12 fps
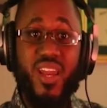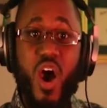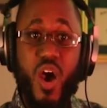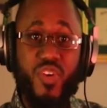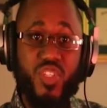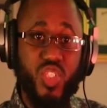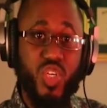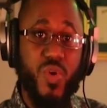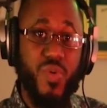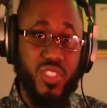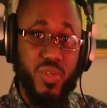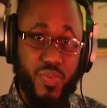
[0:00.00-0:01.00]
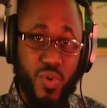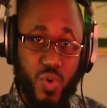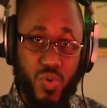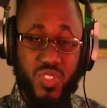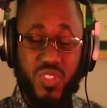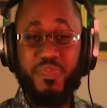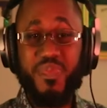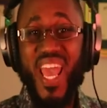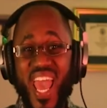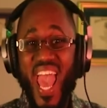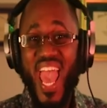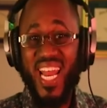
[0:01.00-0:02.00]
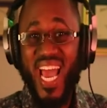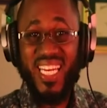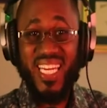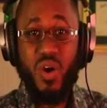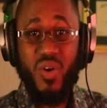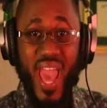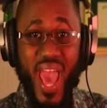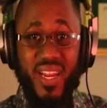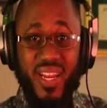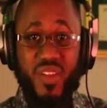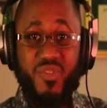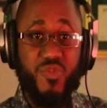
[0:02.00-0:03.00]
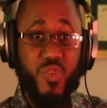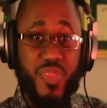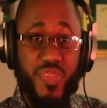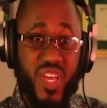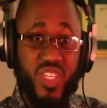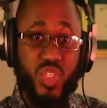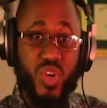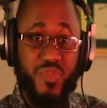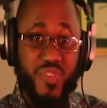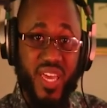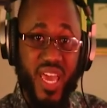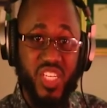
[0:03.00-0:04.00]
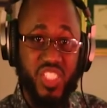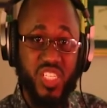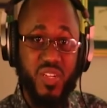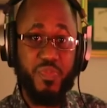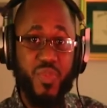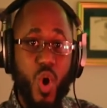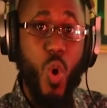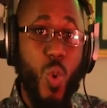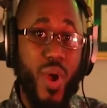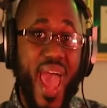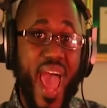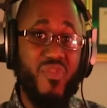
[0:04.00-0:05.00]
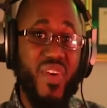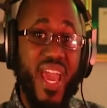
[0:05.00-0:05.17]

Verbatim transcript: other security pros. An ideal candidate for this certification would have a